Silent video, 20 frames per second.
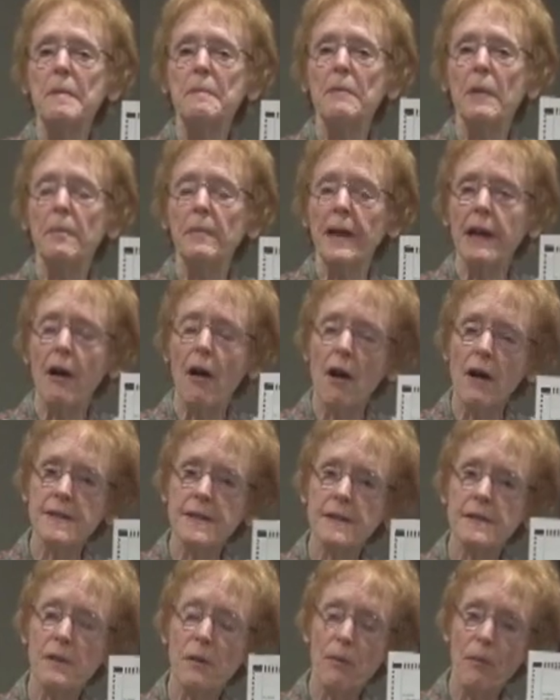But because
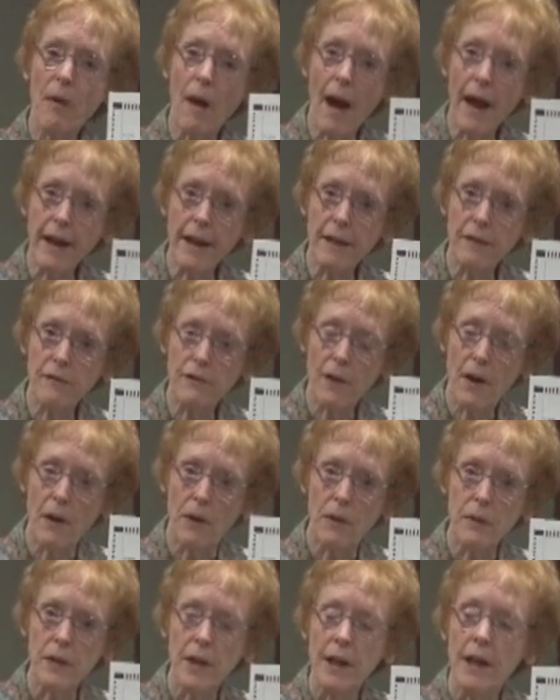it's a write-in
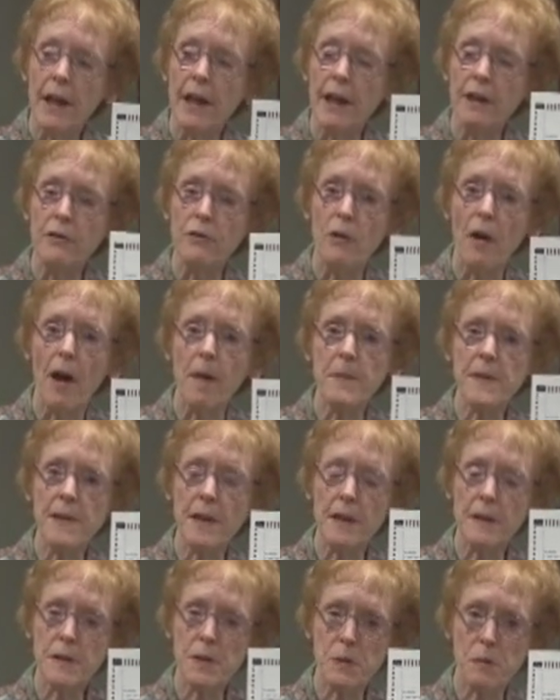vote, it drops
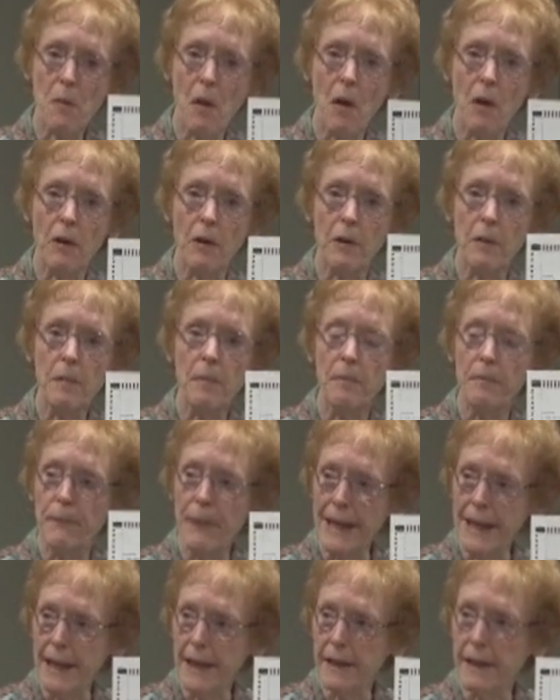in a smaller
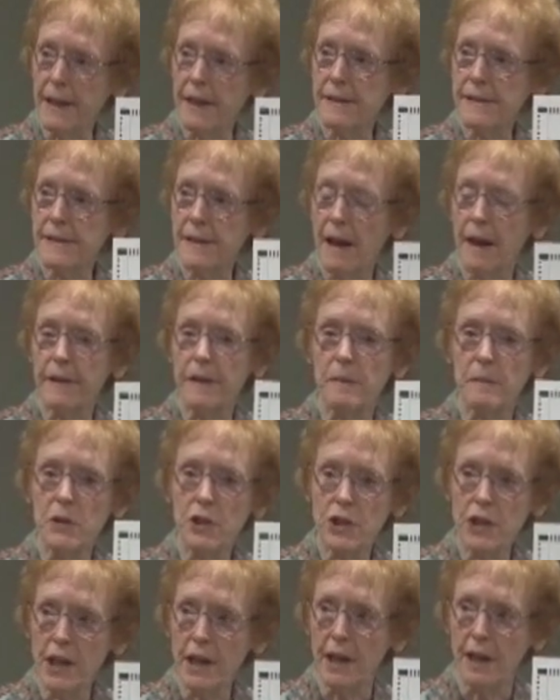bin inside the
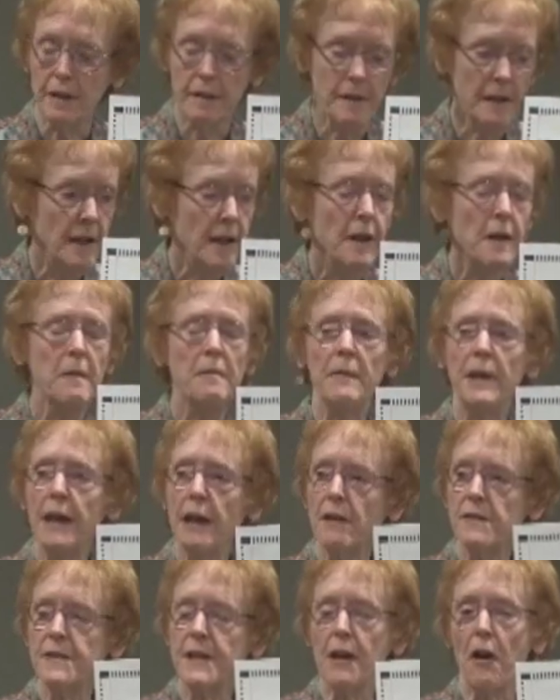machine,
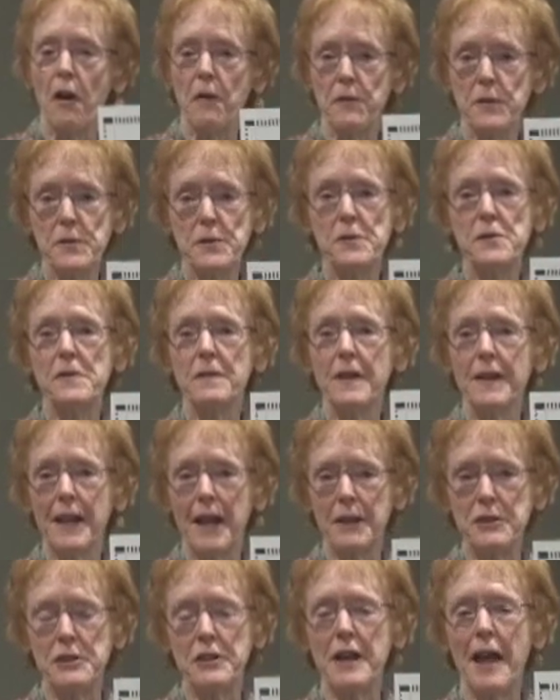because the officers of
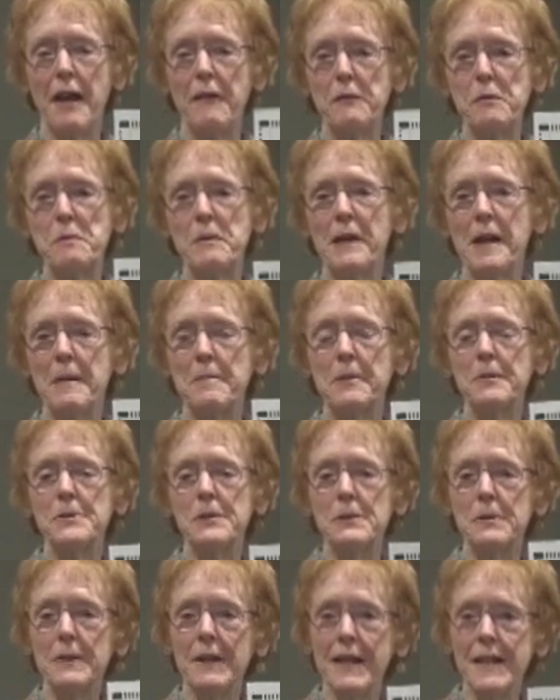election have to be able
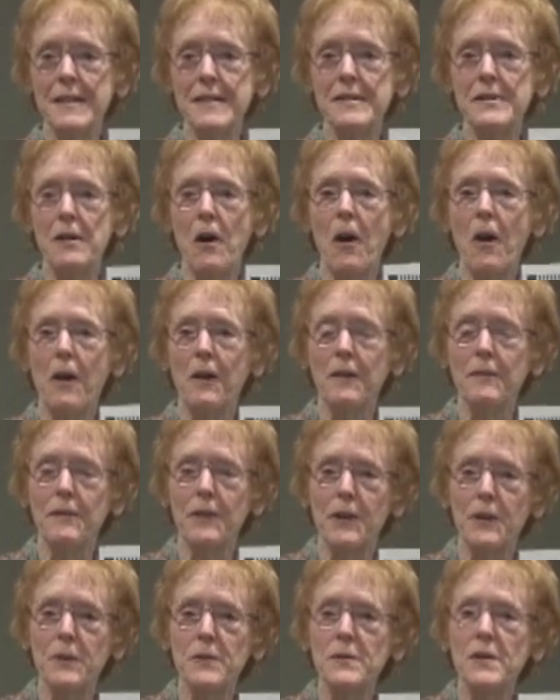to list all of
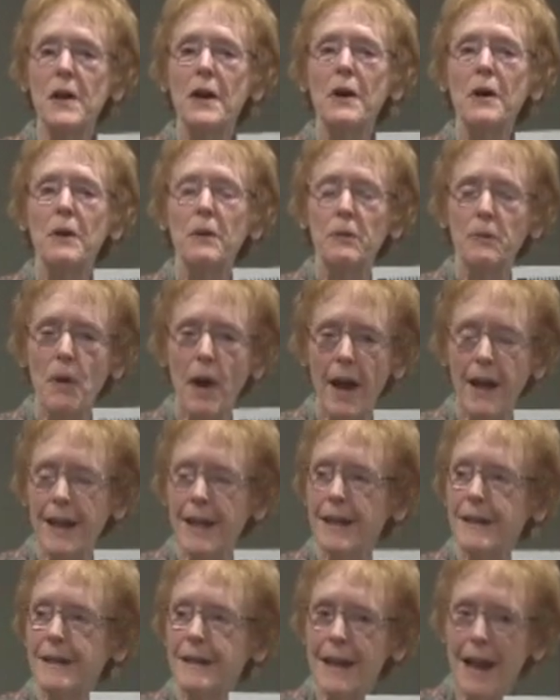those
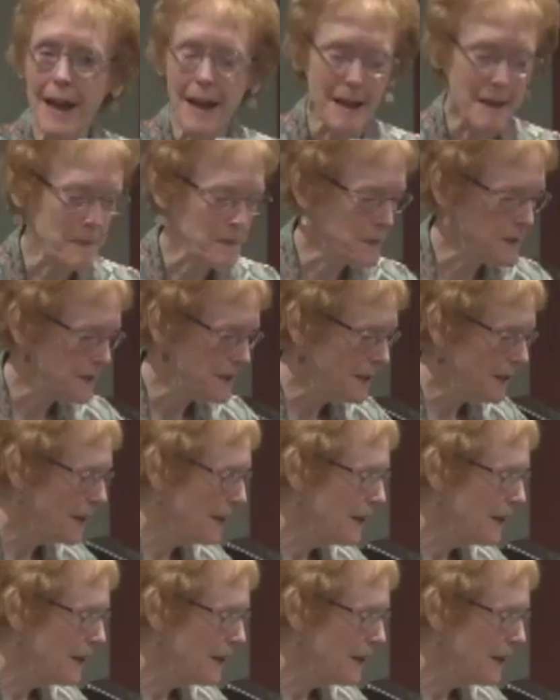write-in names.